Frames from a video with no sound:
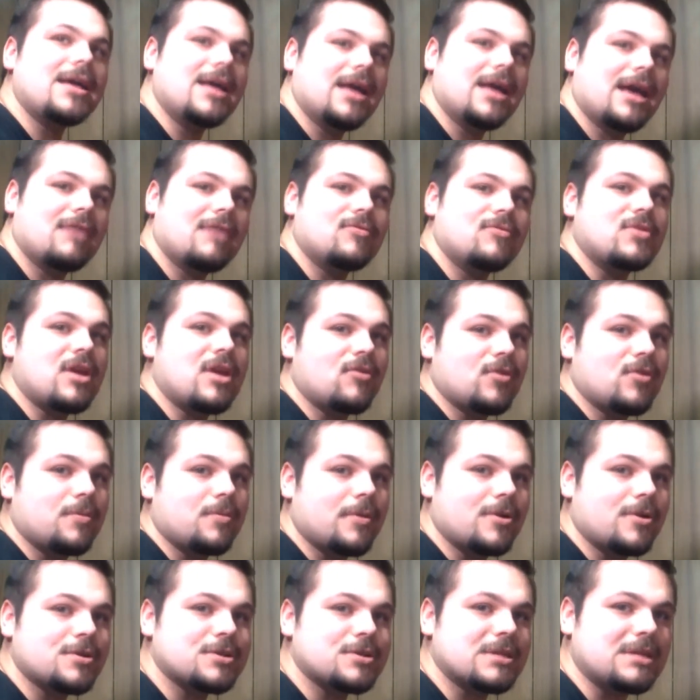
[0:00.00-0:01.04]
have never
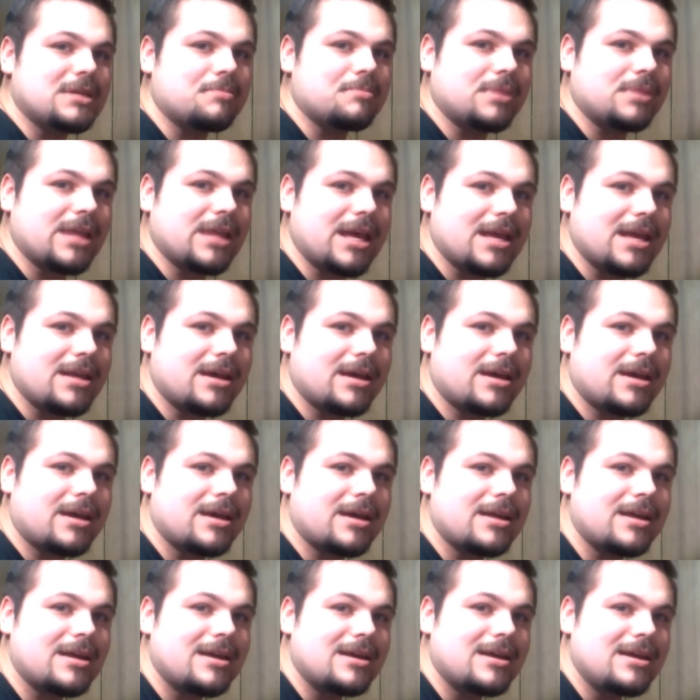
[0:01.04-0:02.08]
personally played
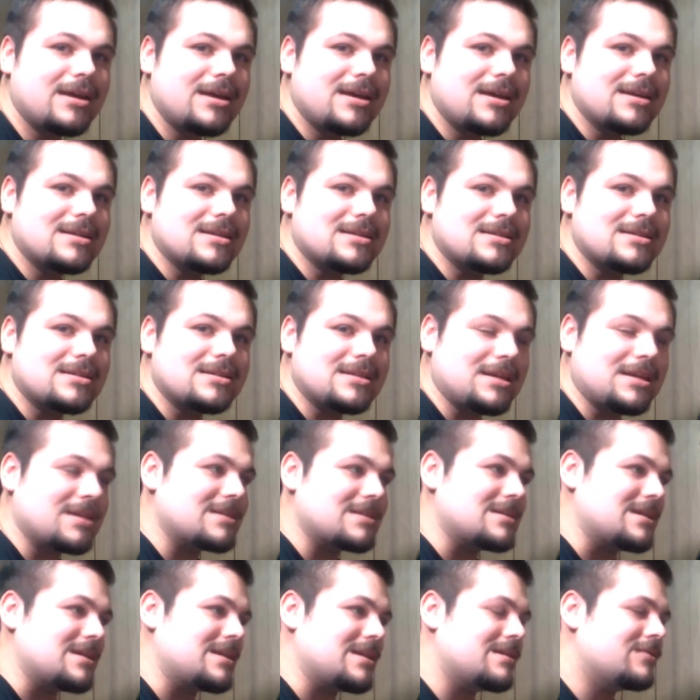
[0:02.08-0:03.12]

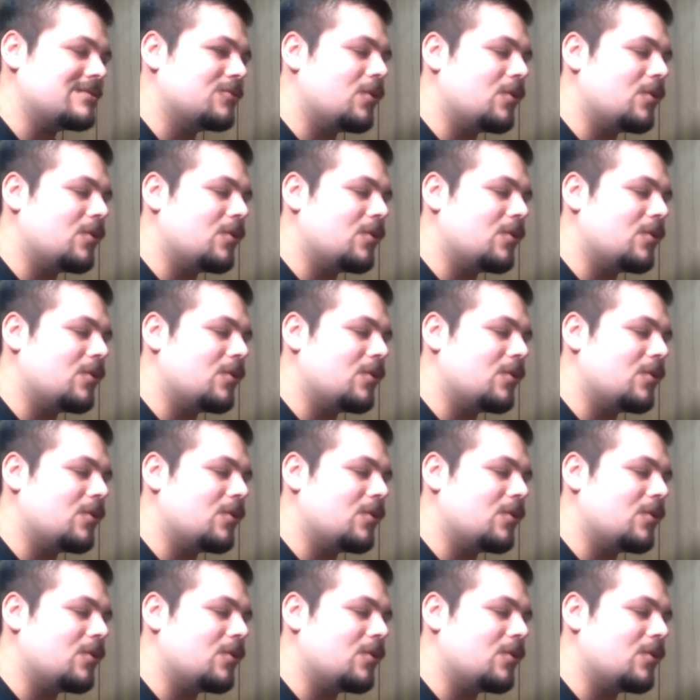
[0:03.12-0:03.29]
D&D.